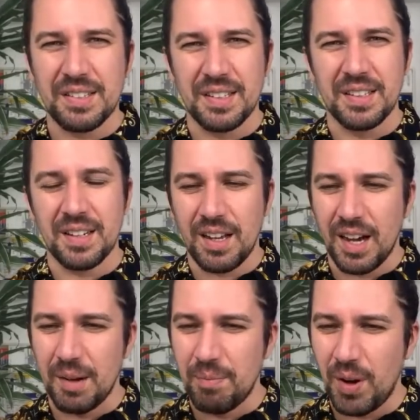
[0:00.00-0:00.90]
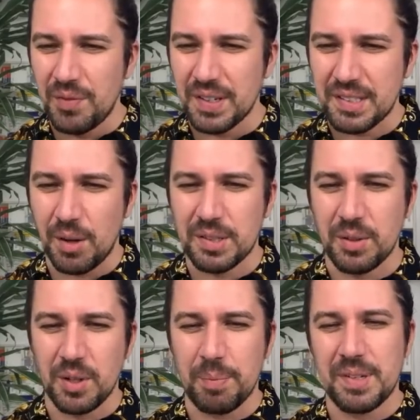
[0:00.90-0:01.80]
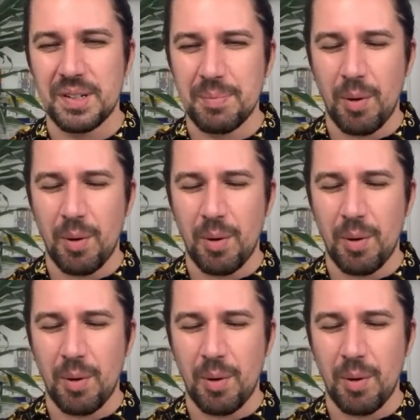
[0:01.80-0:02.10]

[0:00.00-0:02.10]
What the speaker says: an obvious goal scoring opportunity,